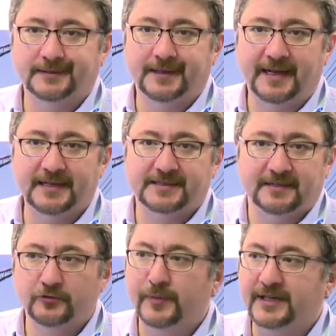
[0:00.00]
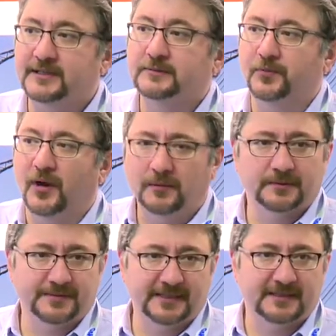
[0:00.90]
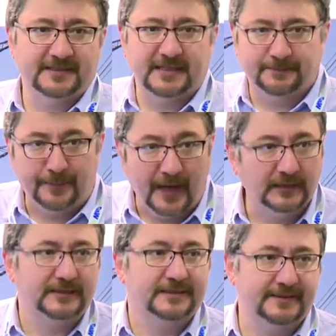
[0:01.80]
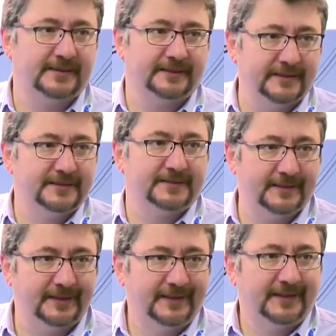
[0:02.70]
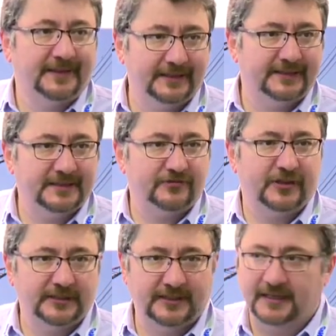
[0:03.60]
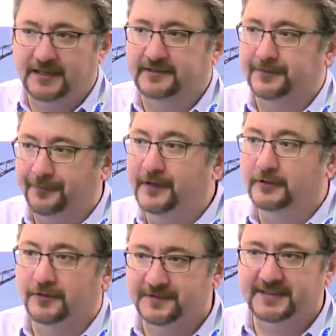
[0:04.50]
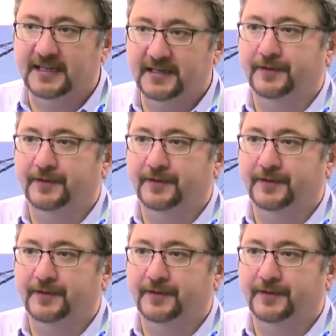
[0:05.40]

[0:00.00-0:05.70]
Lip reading: has numerical problems. It is not balanced. It is really another field of study.